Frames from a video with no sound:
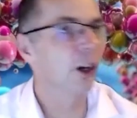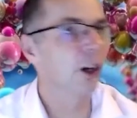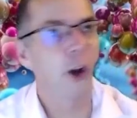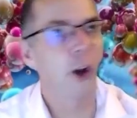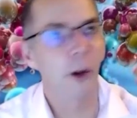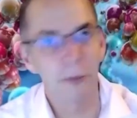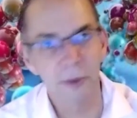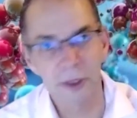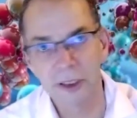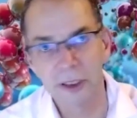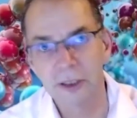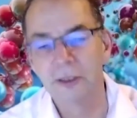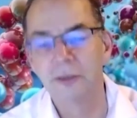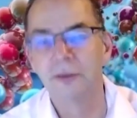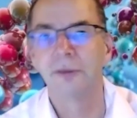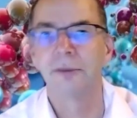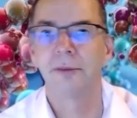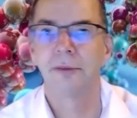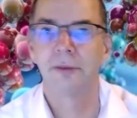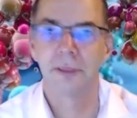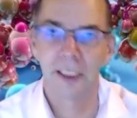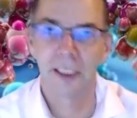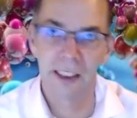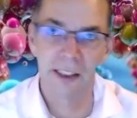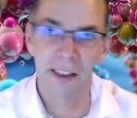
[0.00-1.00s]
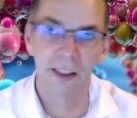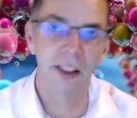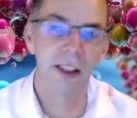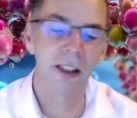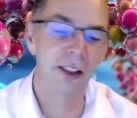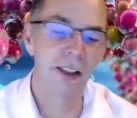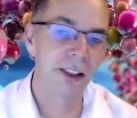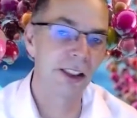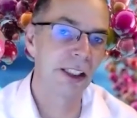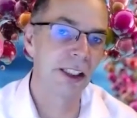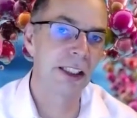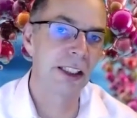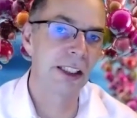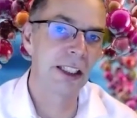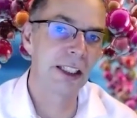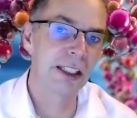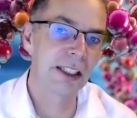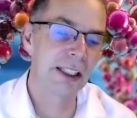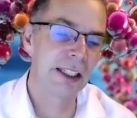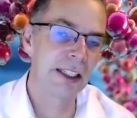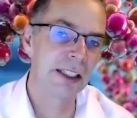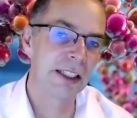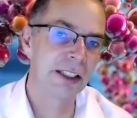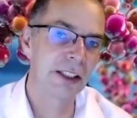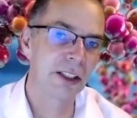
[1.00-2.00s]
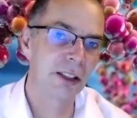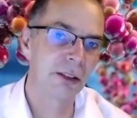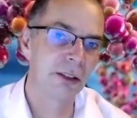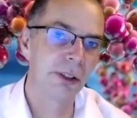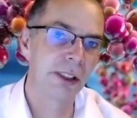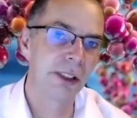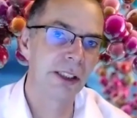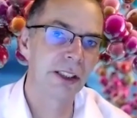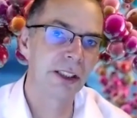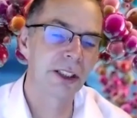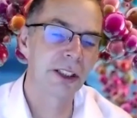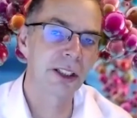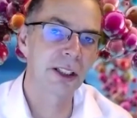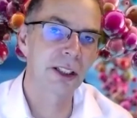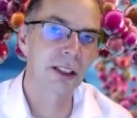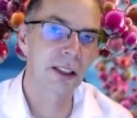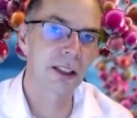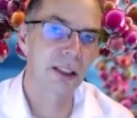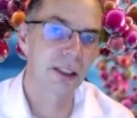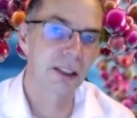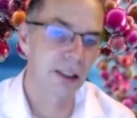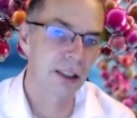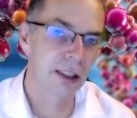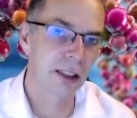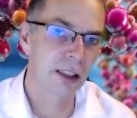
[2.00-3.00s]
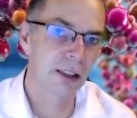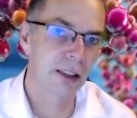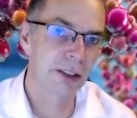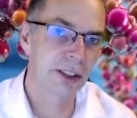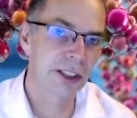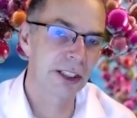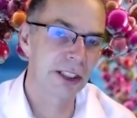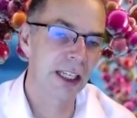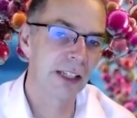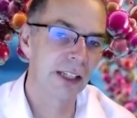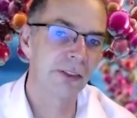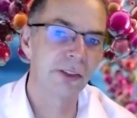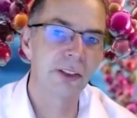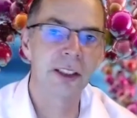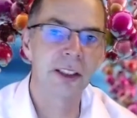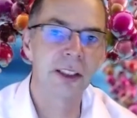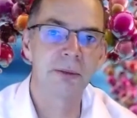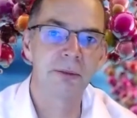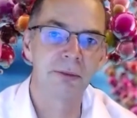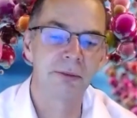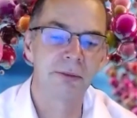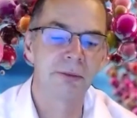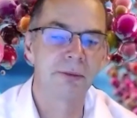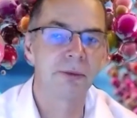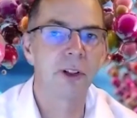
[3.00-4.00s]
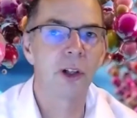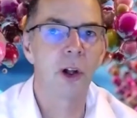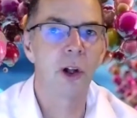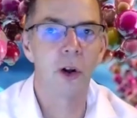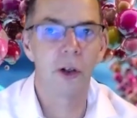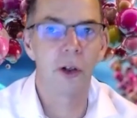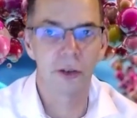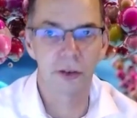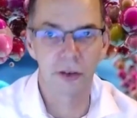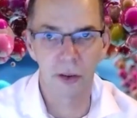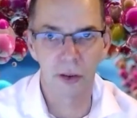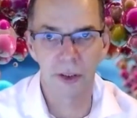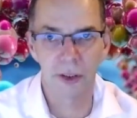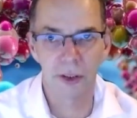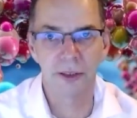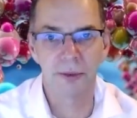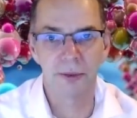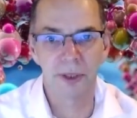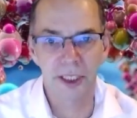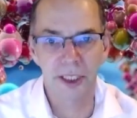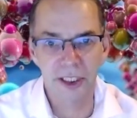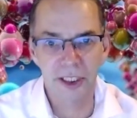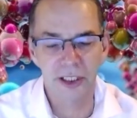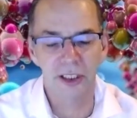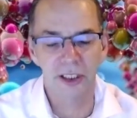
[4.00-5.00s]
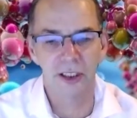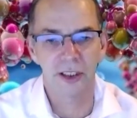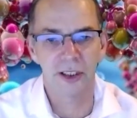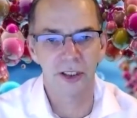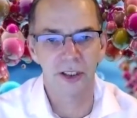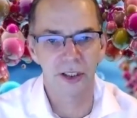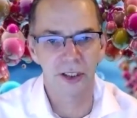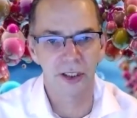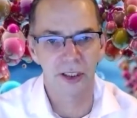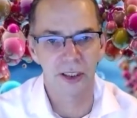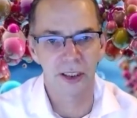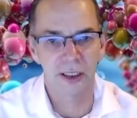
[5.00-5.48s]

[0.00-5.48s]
common inherited disease, there's definitely ongoing research